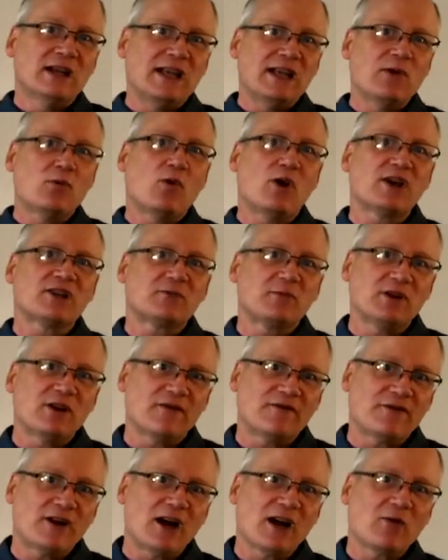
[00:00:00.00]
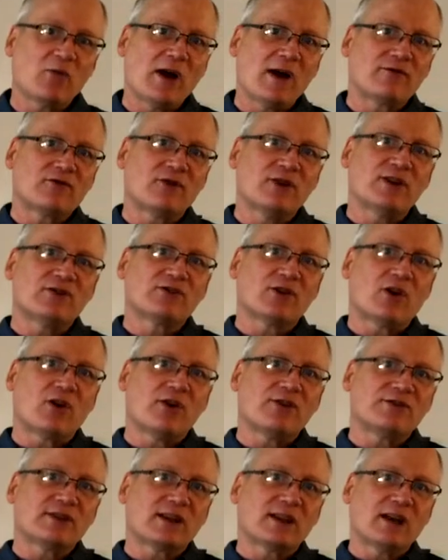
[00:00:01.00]
He wants me to follow after his
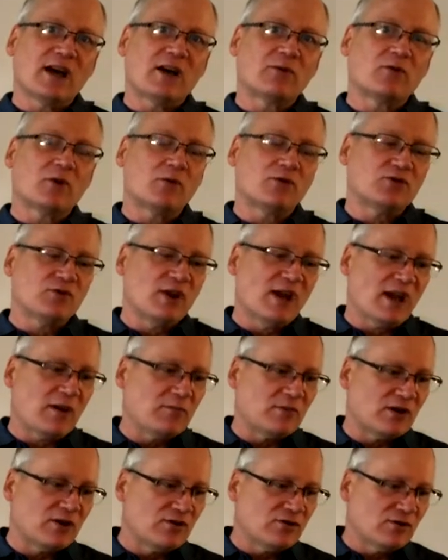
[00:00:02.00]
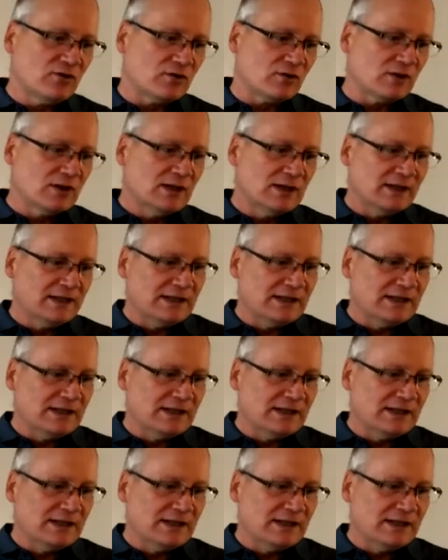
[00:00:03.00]
heart and say, God, what would you have me to do?